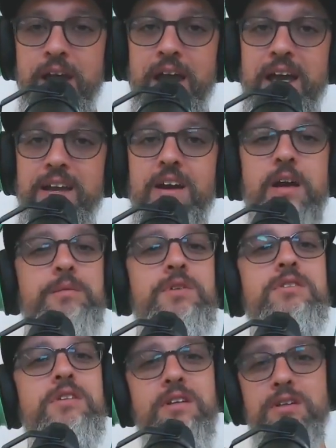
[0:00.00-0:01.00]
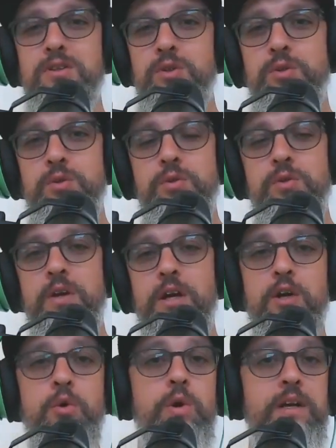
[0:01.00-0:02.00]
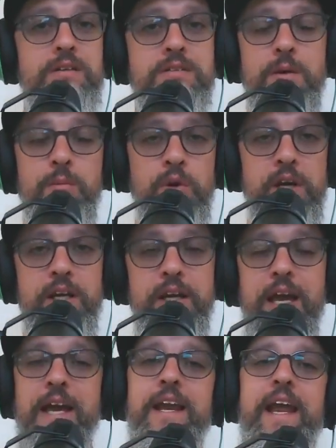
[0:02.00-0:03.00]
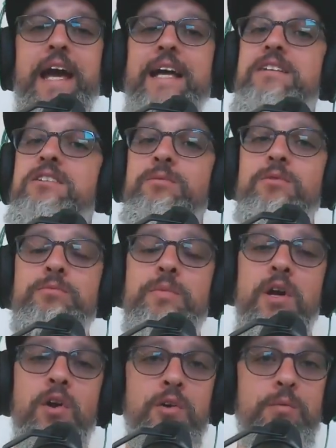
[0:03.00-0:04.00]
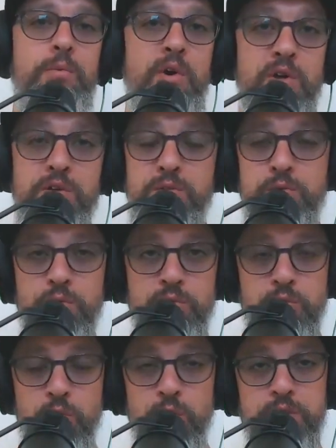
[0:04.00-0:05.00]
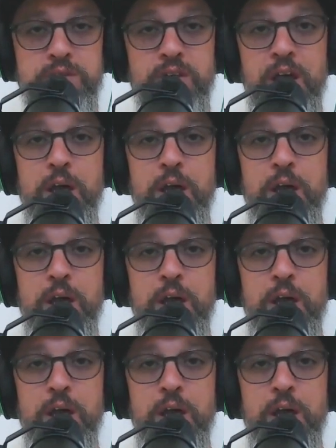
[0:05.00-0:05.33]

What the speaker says: And I'm just going to do a quick summary and add some of my own personal thoughts.